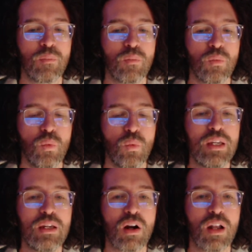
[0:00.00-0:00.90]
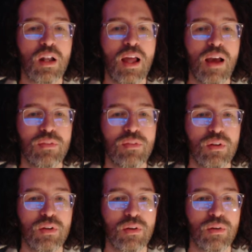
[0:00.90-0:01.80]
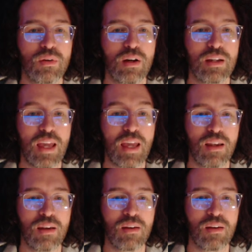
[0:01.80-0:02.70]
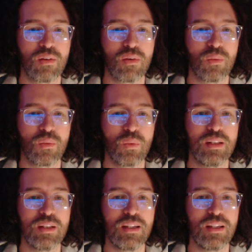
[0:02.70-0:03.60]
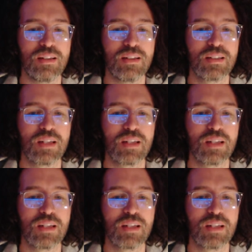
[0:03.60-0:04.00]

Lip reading: we are left again with these